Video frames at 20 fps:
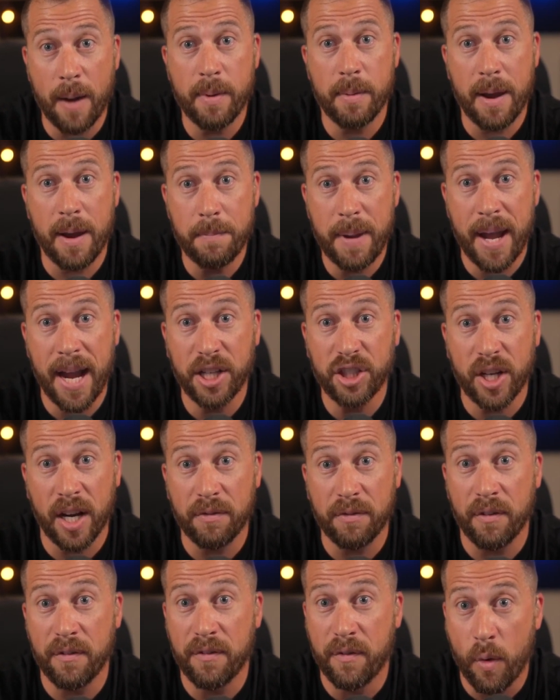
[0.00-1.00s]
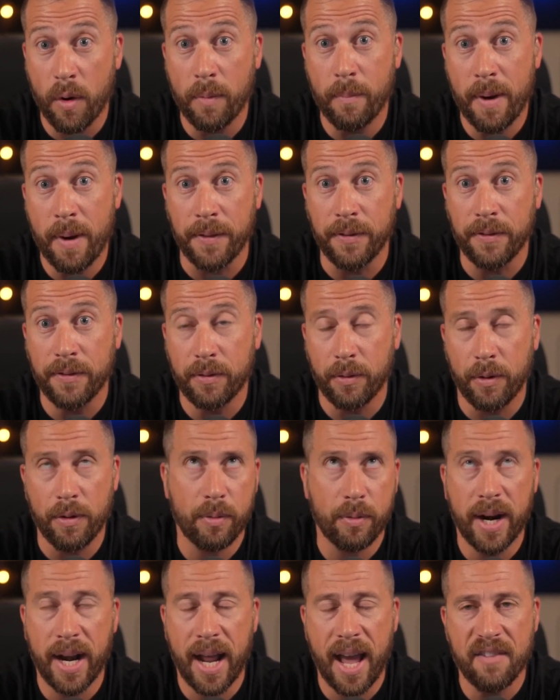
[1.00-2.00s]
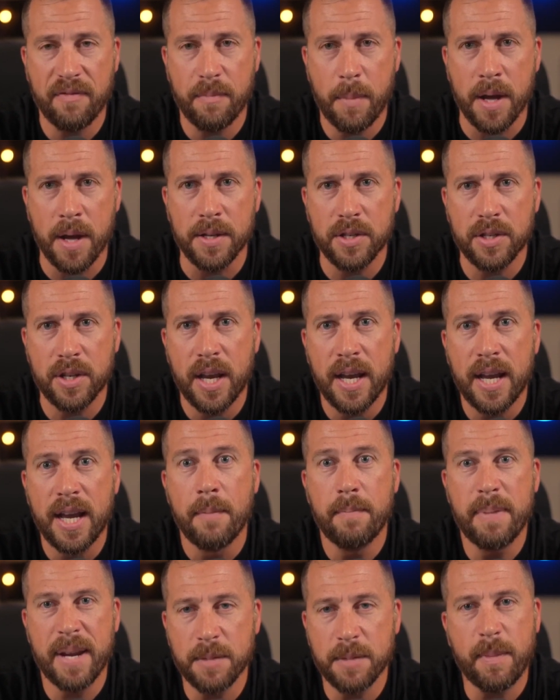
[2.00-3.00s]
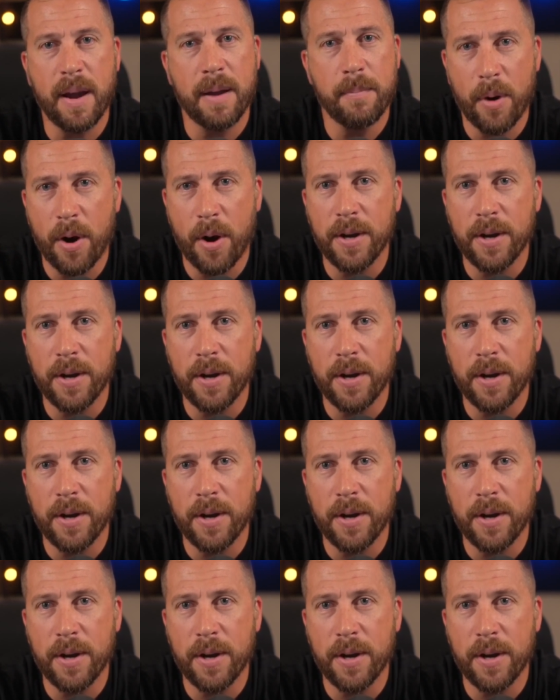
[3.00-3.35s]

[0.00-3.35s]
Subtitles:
and my paycheck for 4 months or 3.5 months because my boss